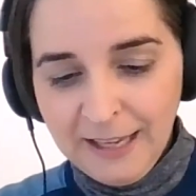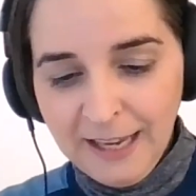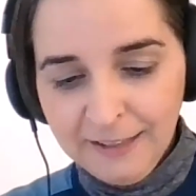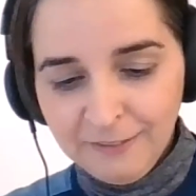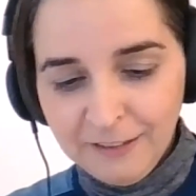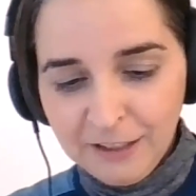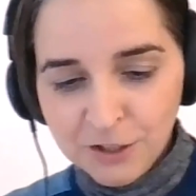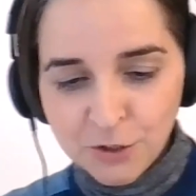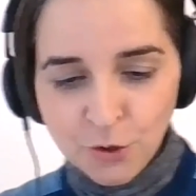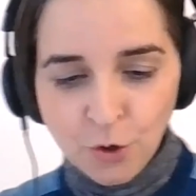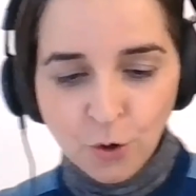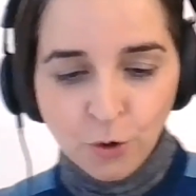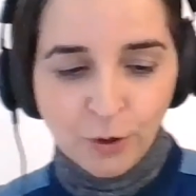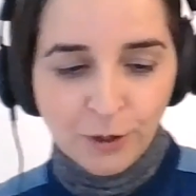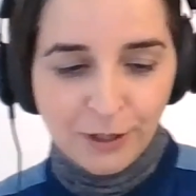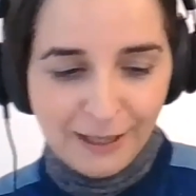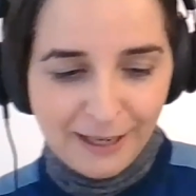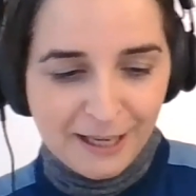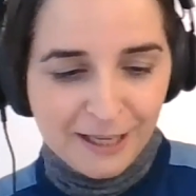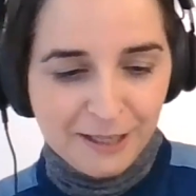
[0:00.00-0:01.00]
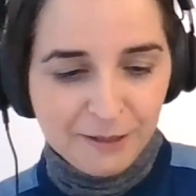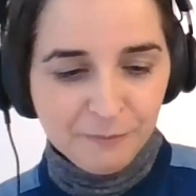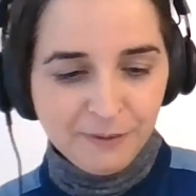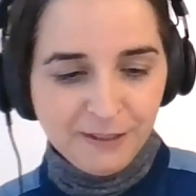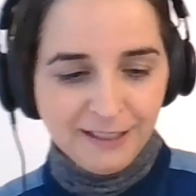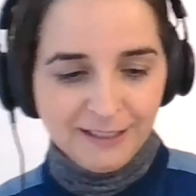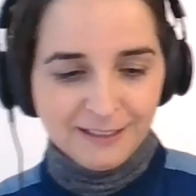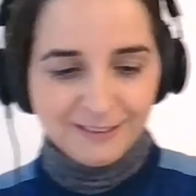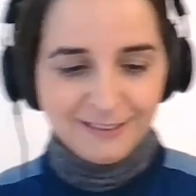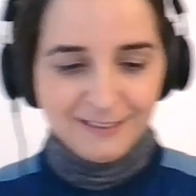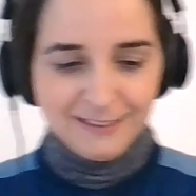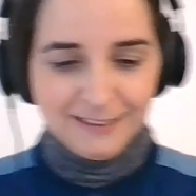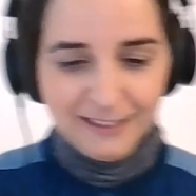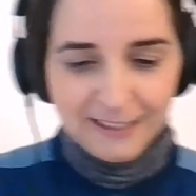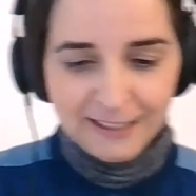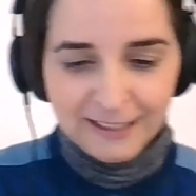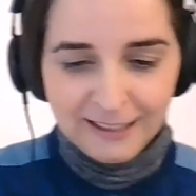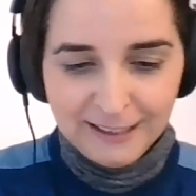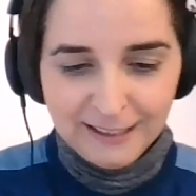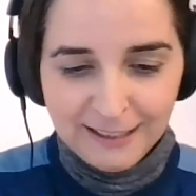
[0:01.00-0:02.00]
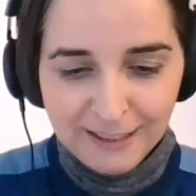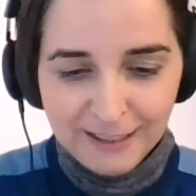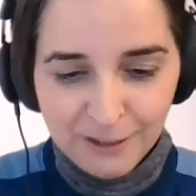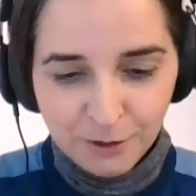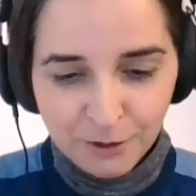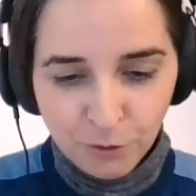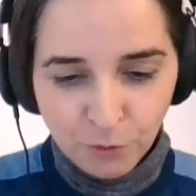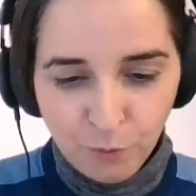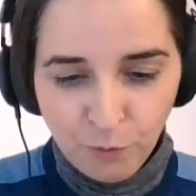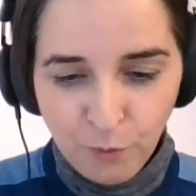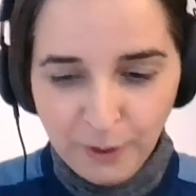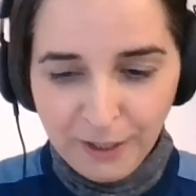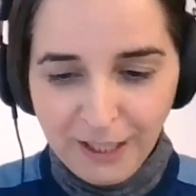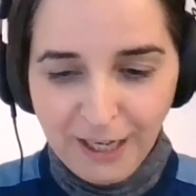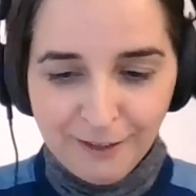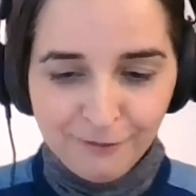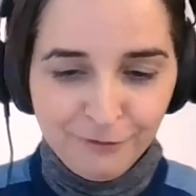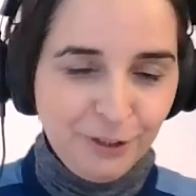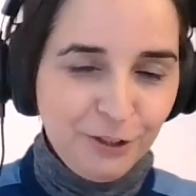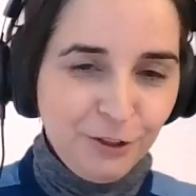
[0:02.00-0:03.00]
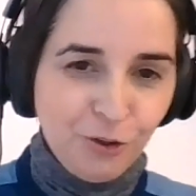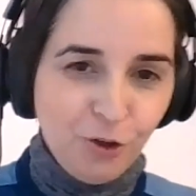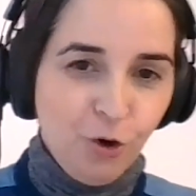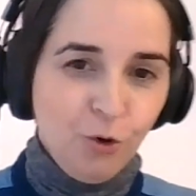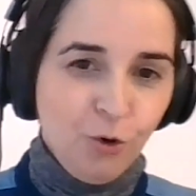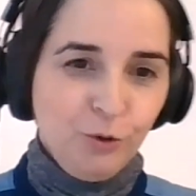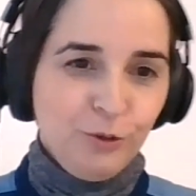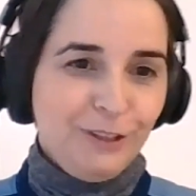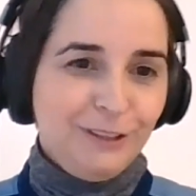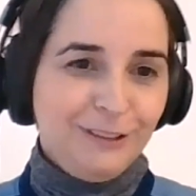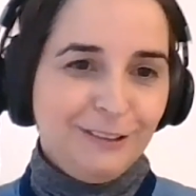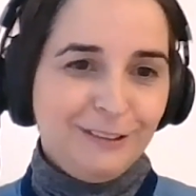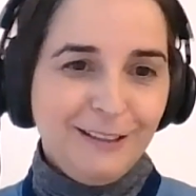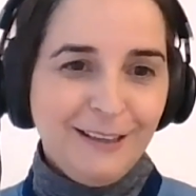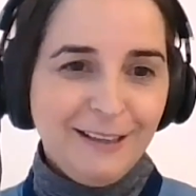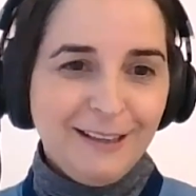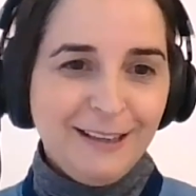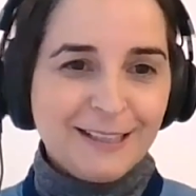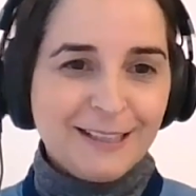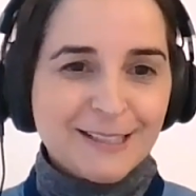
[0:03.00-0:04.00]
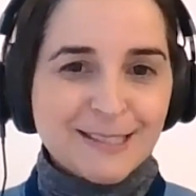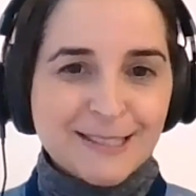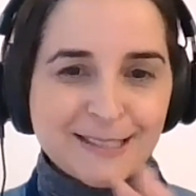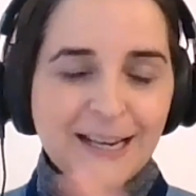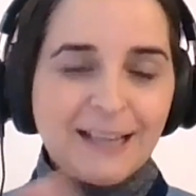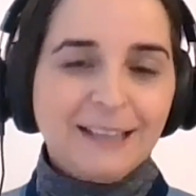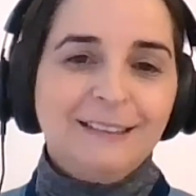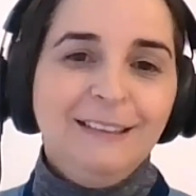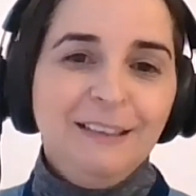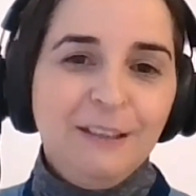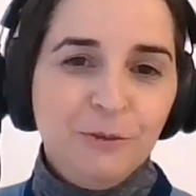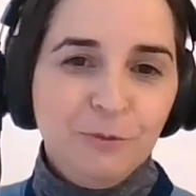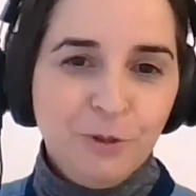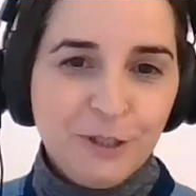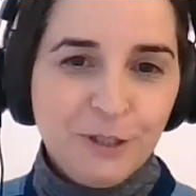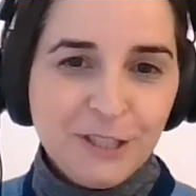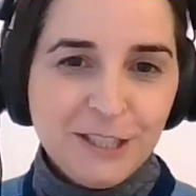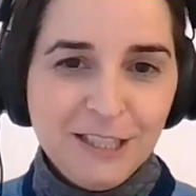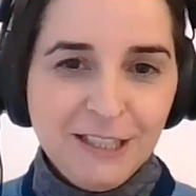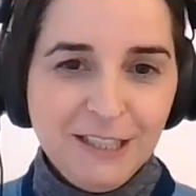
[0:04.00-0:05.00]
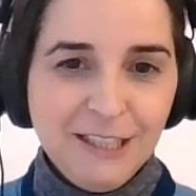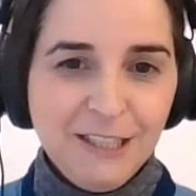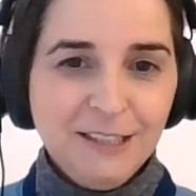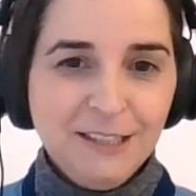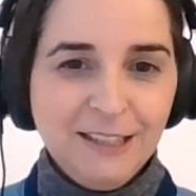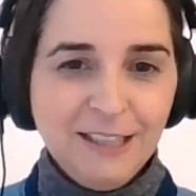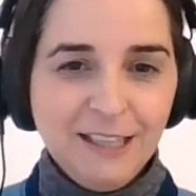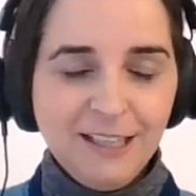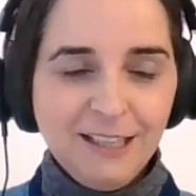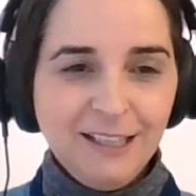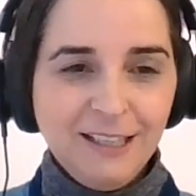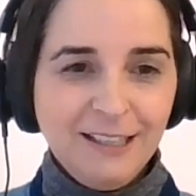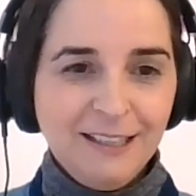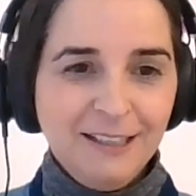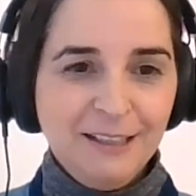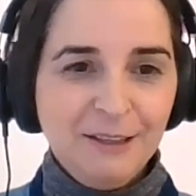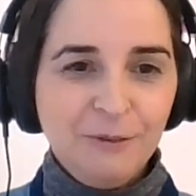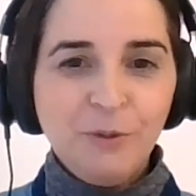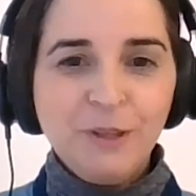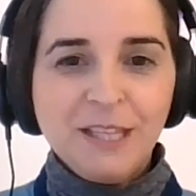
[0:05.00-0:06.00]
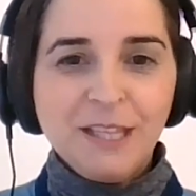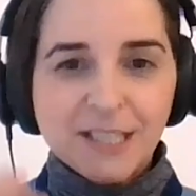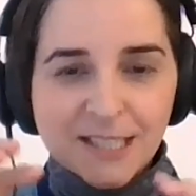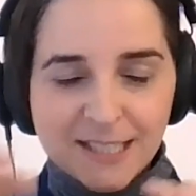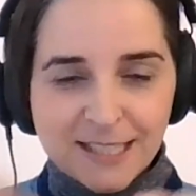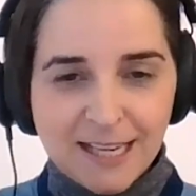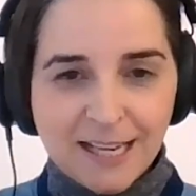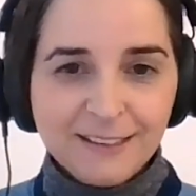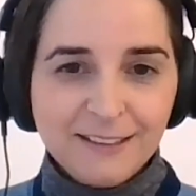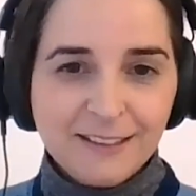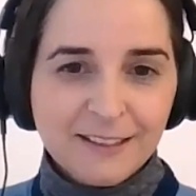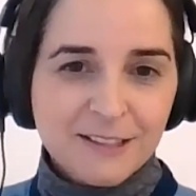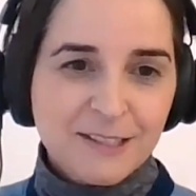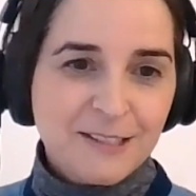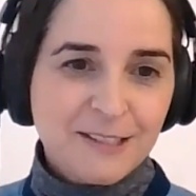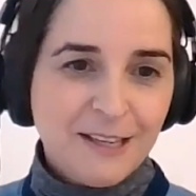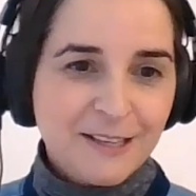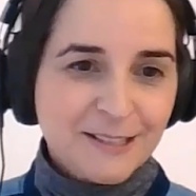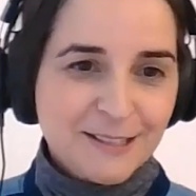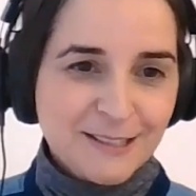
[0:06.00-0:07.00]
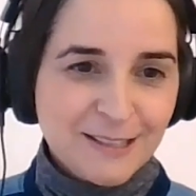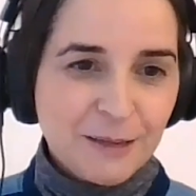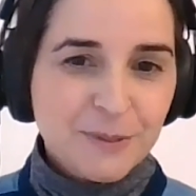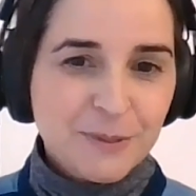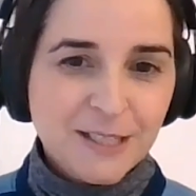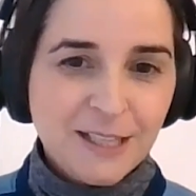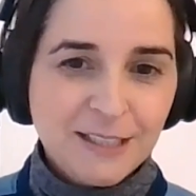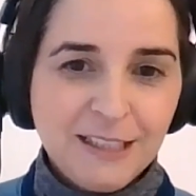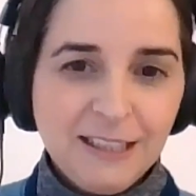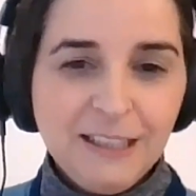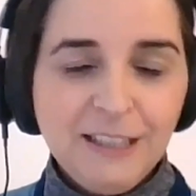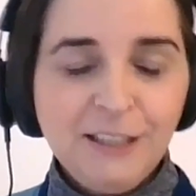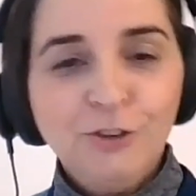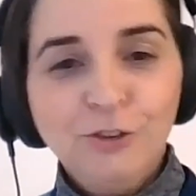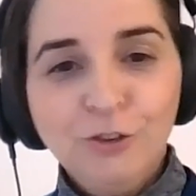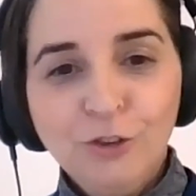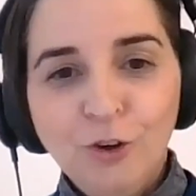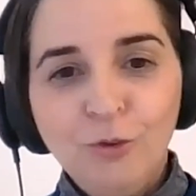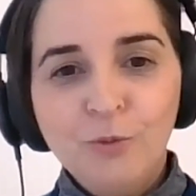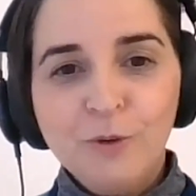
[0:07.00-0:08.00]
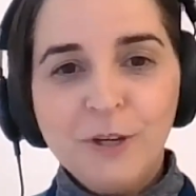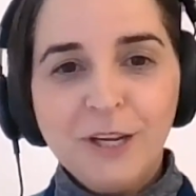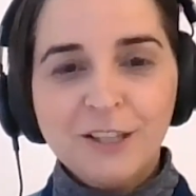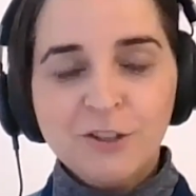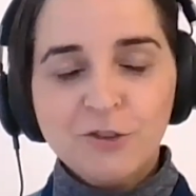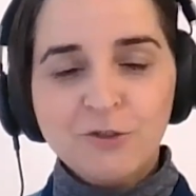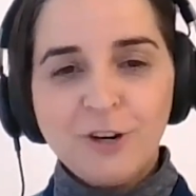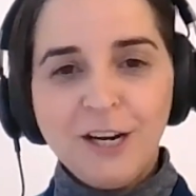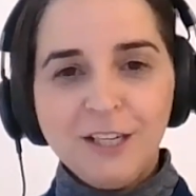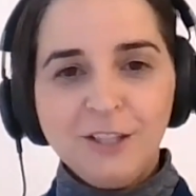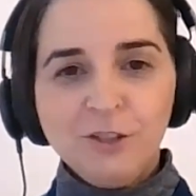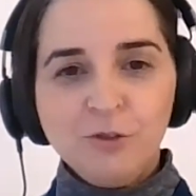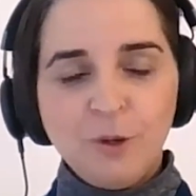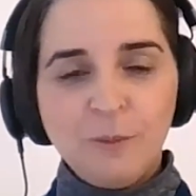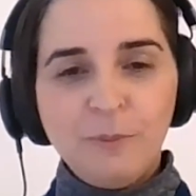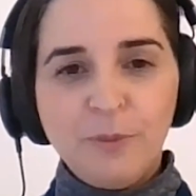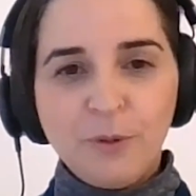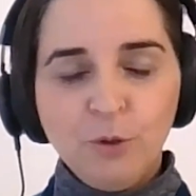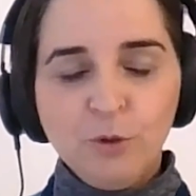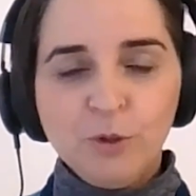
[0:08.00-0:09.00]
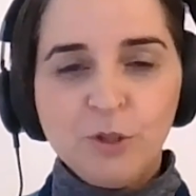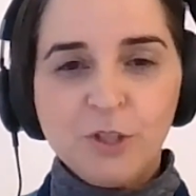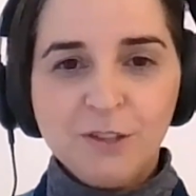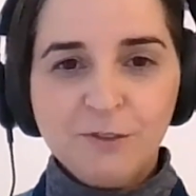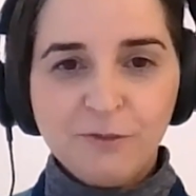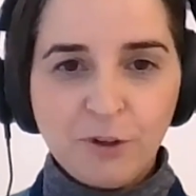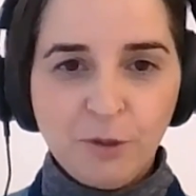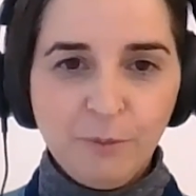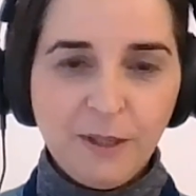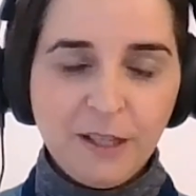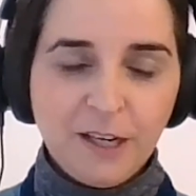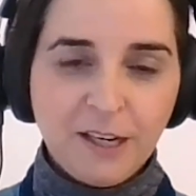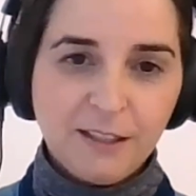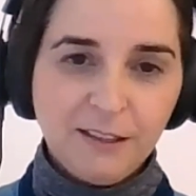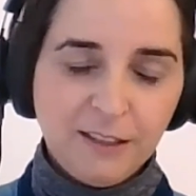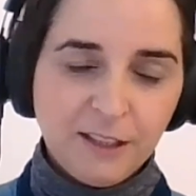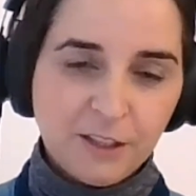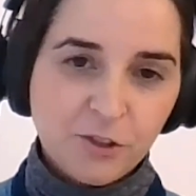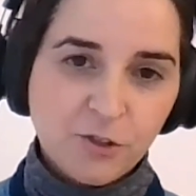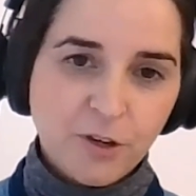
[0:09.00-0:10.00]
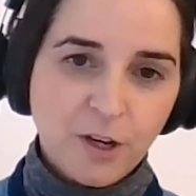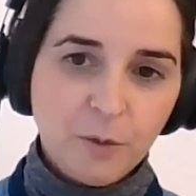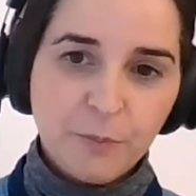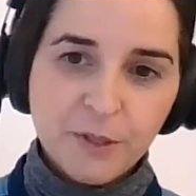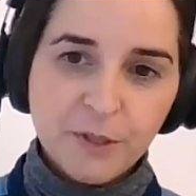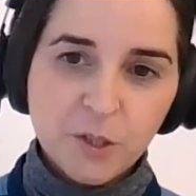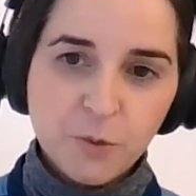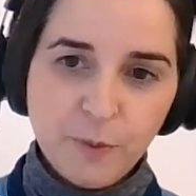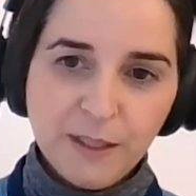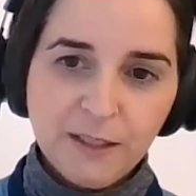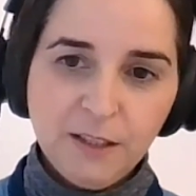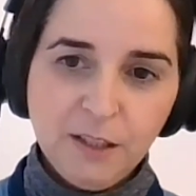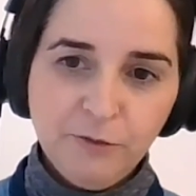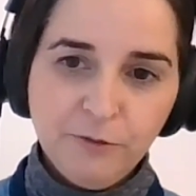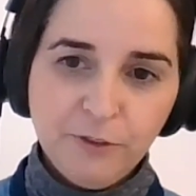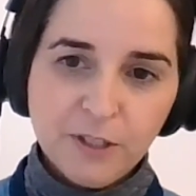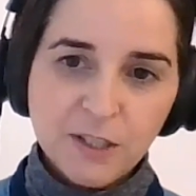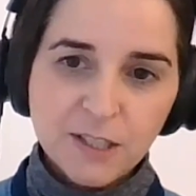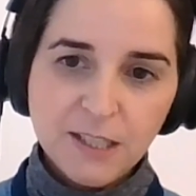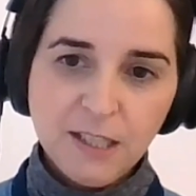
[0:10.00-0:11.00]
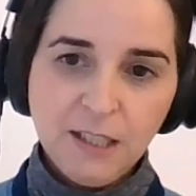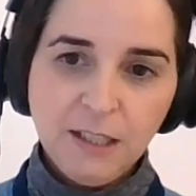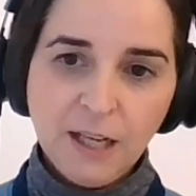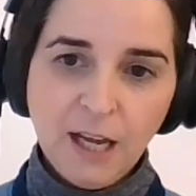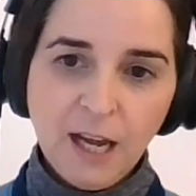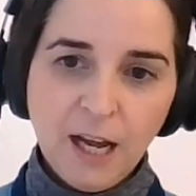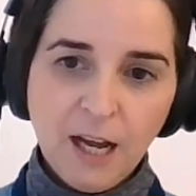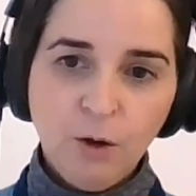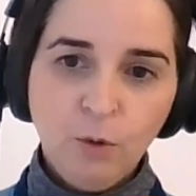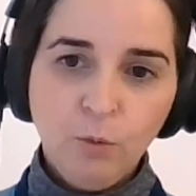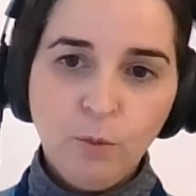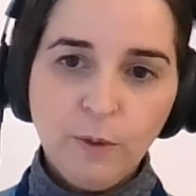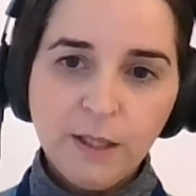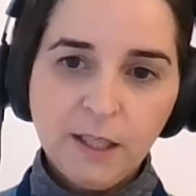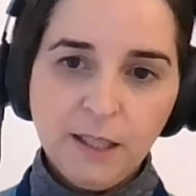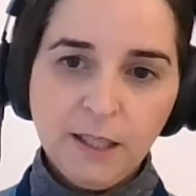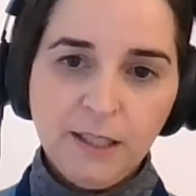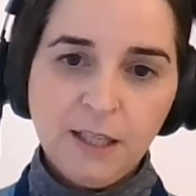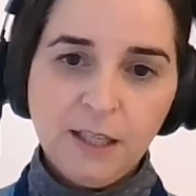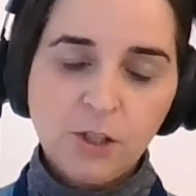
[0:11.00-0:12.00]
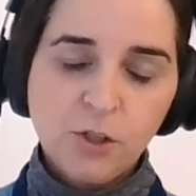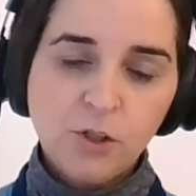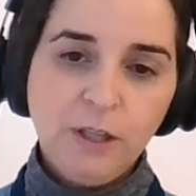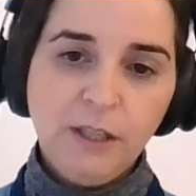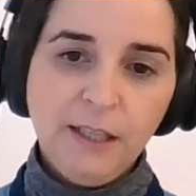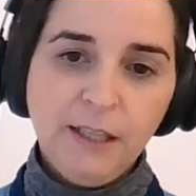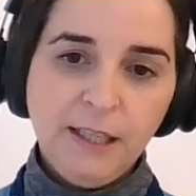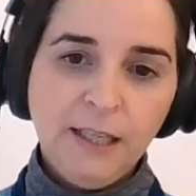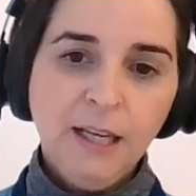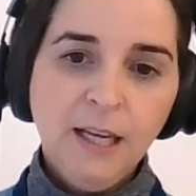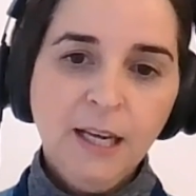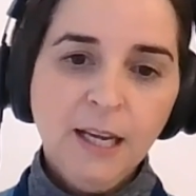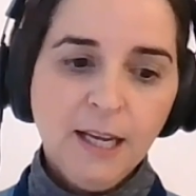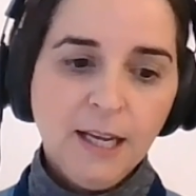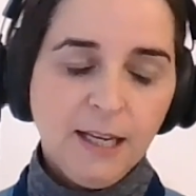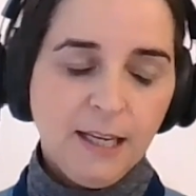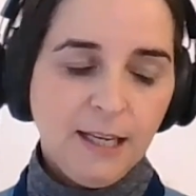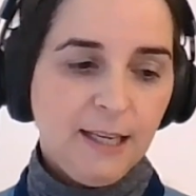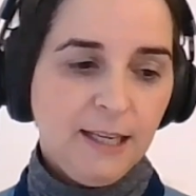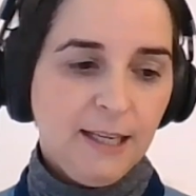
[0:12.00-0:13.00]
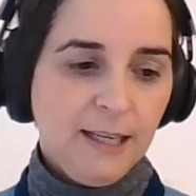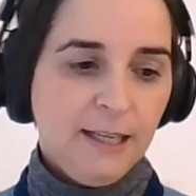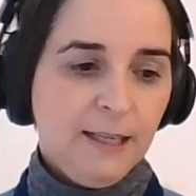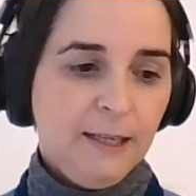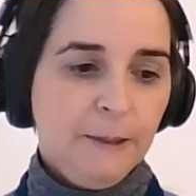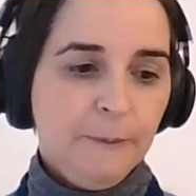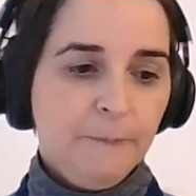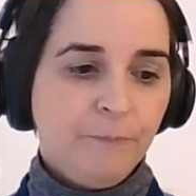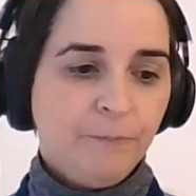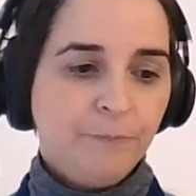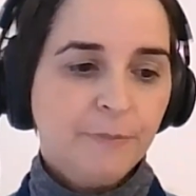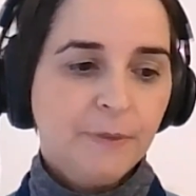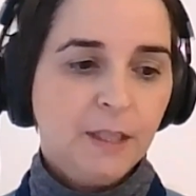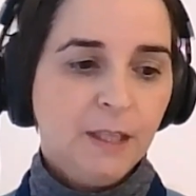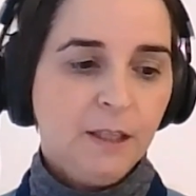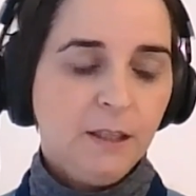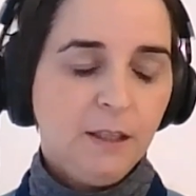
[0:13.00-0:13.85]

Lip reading: again, there is no claim that we have decoded exactly what he did with the exact steps that he did. No, we are trying to approach it from an architectural perspective and seeing how we can actually, in